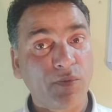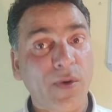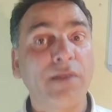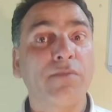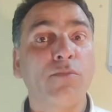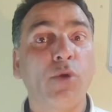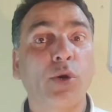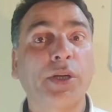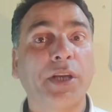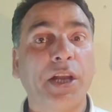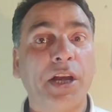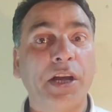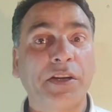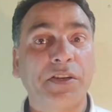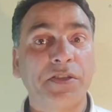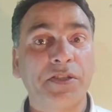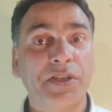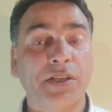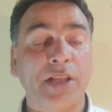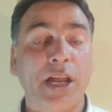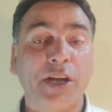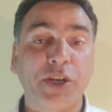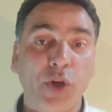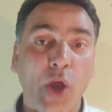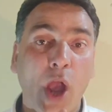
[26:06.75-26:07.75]
This is one more
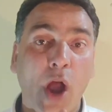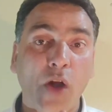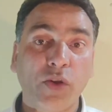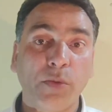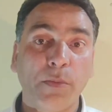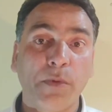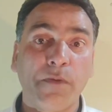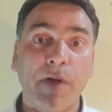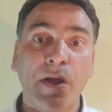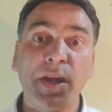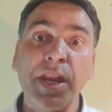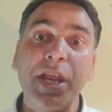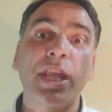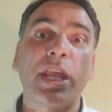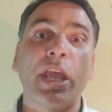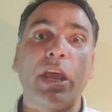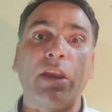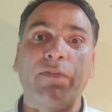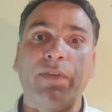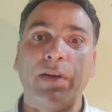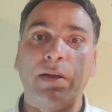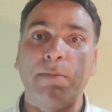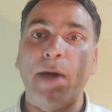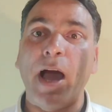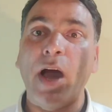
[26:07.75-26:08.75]
characteristic that you have to be
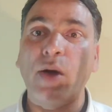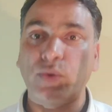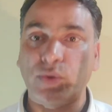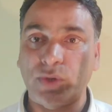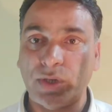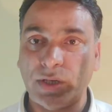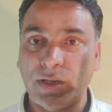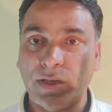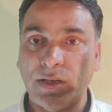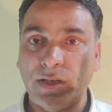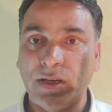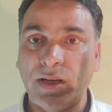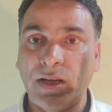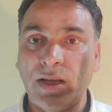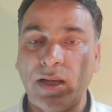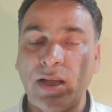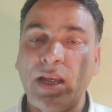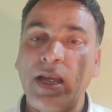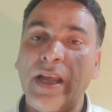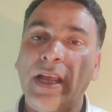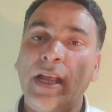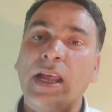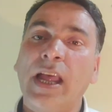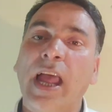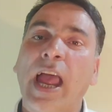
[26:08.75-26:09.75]
very careful about.
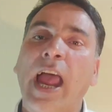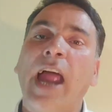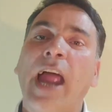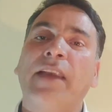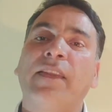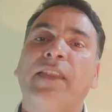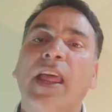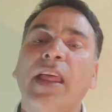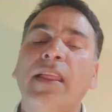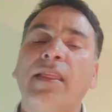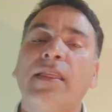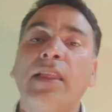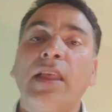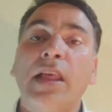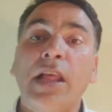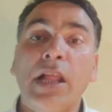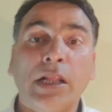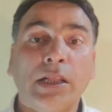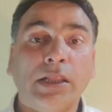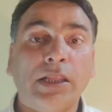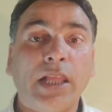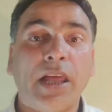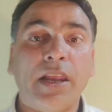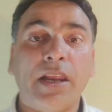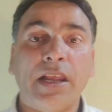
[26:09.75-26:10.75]
And
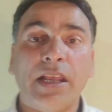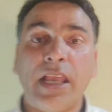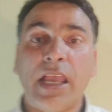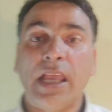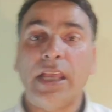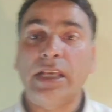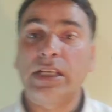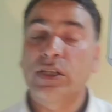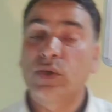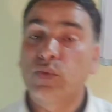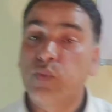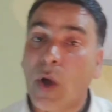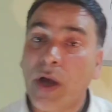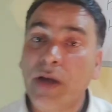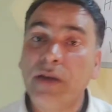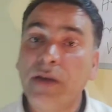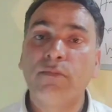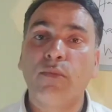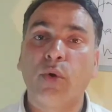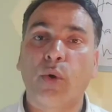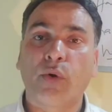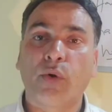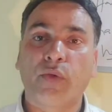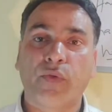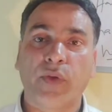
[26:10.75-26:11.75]
then there
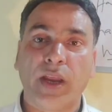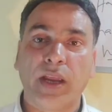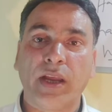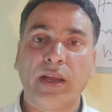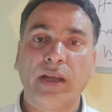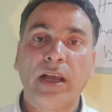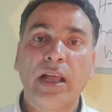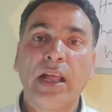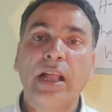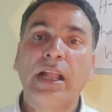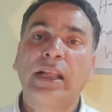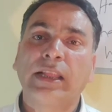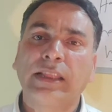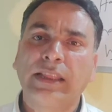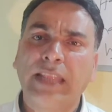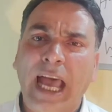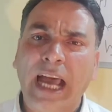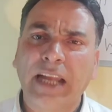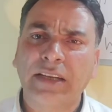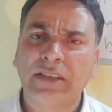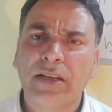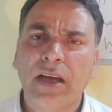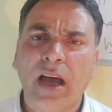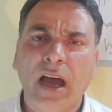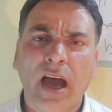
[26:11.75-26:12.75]
is one more thing
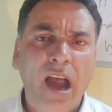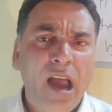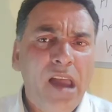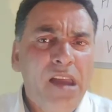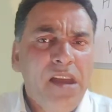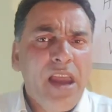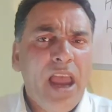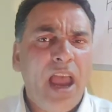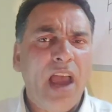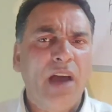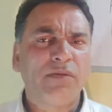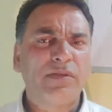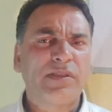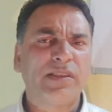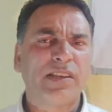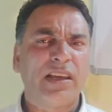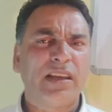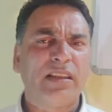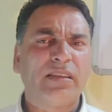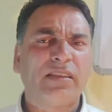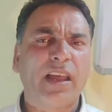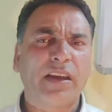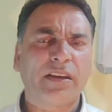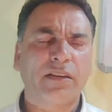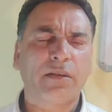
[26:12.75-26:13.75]
that I
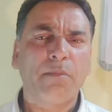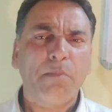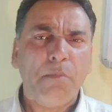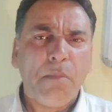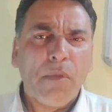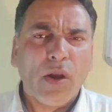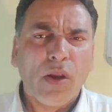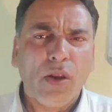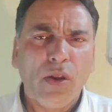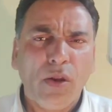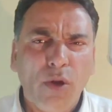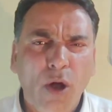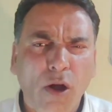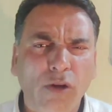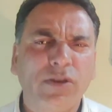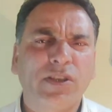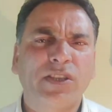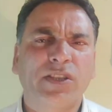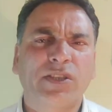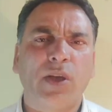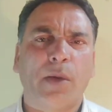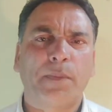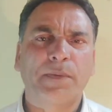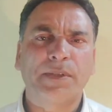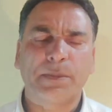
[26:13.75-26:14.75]
have seen, that
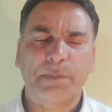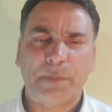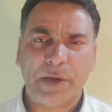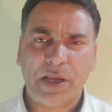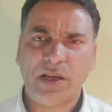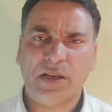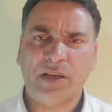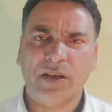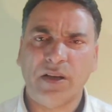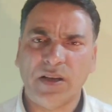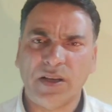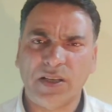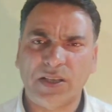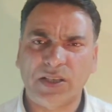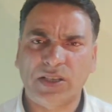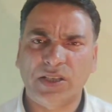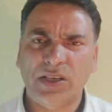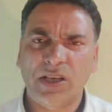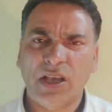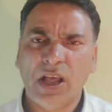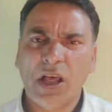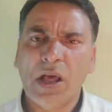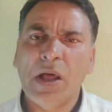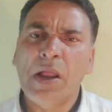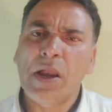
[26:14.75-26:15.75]
lots of
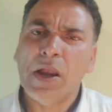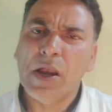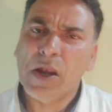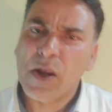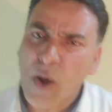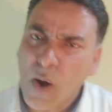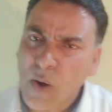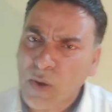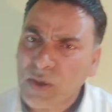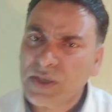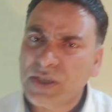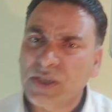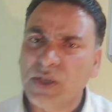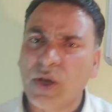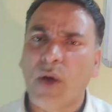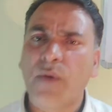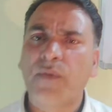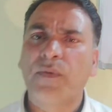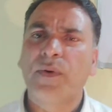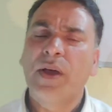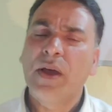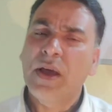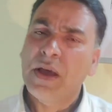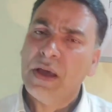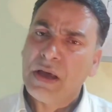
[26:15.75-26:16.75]
speakers,
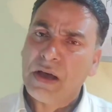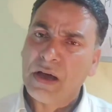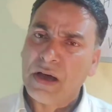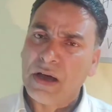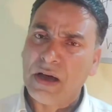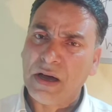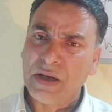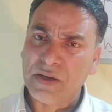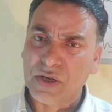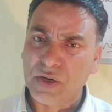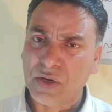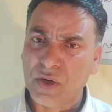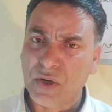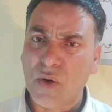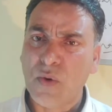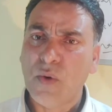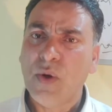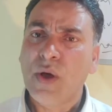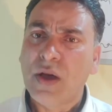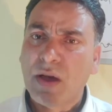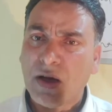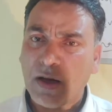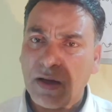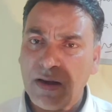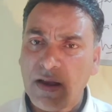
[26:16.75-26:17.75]
lots of
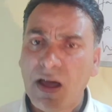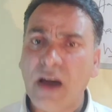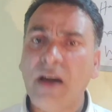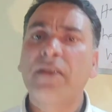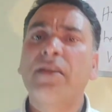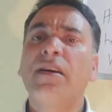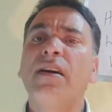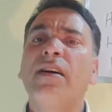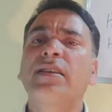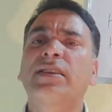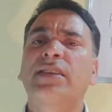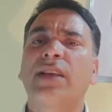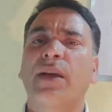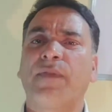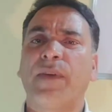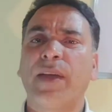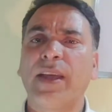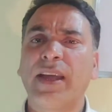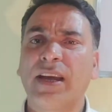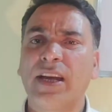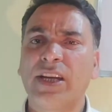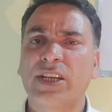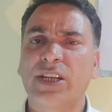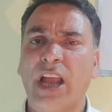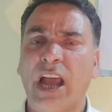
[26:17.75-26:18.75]

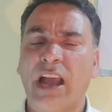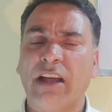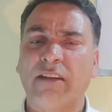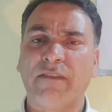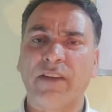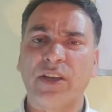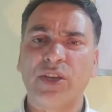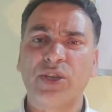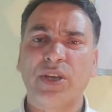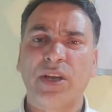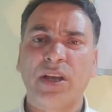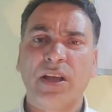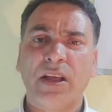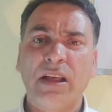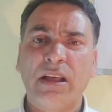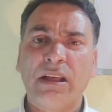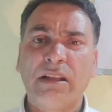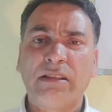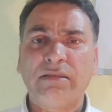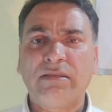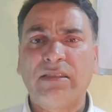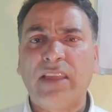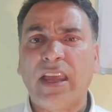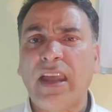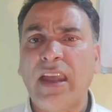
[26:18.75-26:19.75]
learners of English
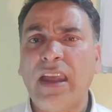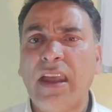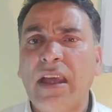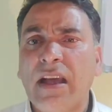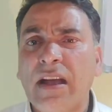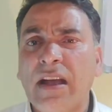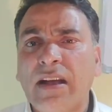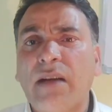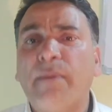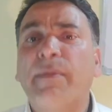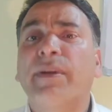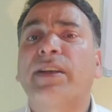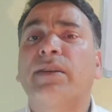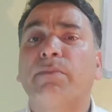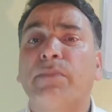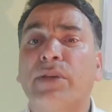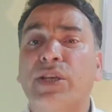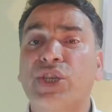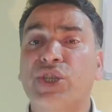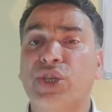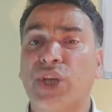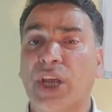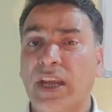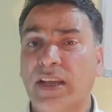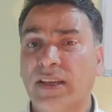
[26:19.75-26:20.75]
language, they
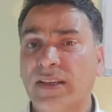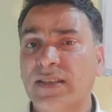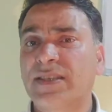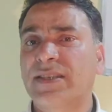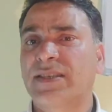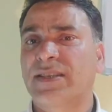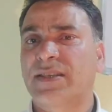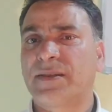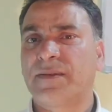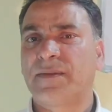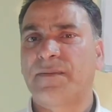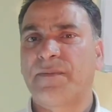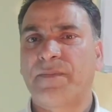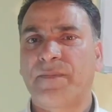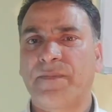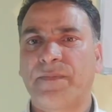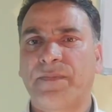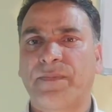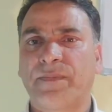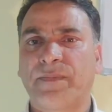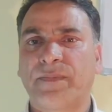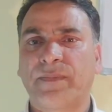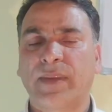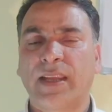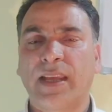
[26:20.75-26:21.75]
commit
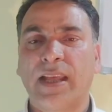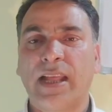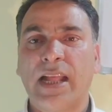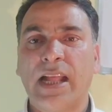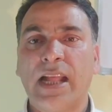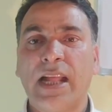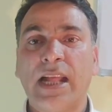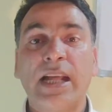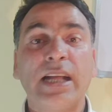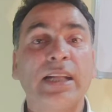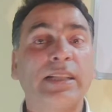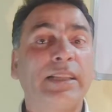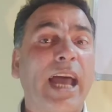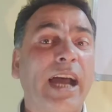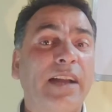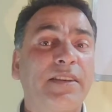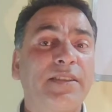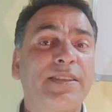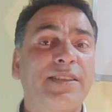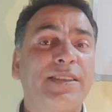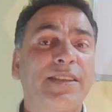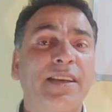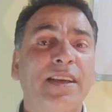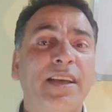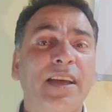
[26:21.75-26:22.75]
mistakes.
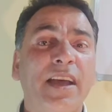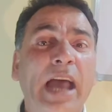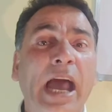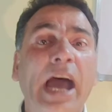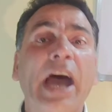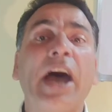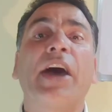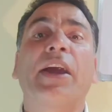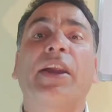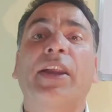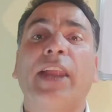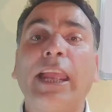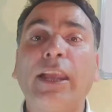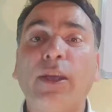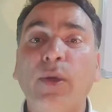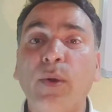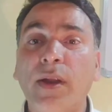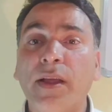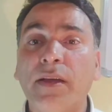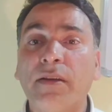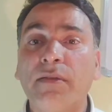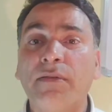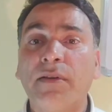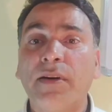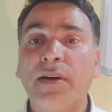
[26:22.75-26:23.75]
That's
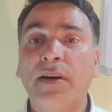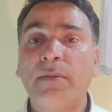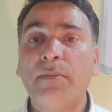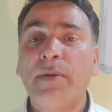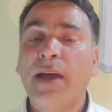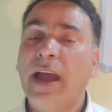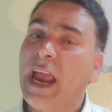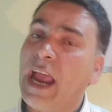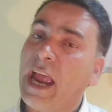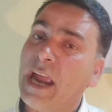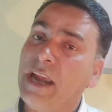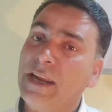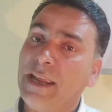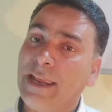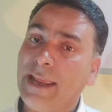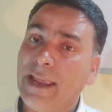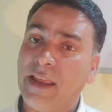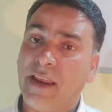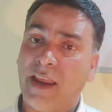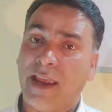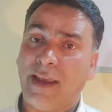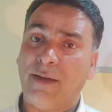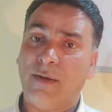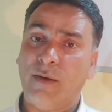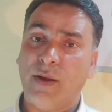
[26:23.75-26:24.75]
a regular verb
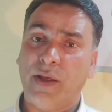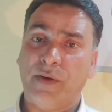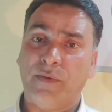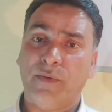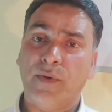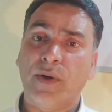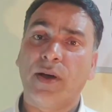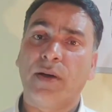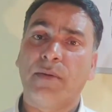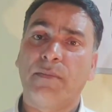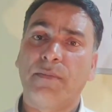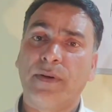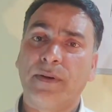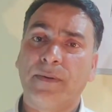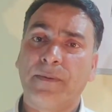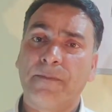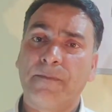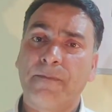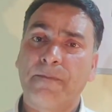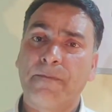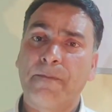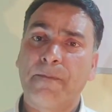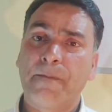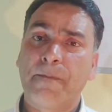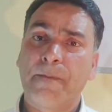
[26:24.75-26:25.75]
and irregular
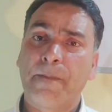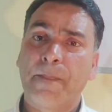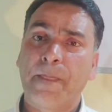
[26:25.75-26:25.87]
verb.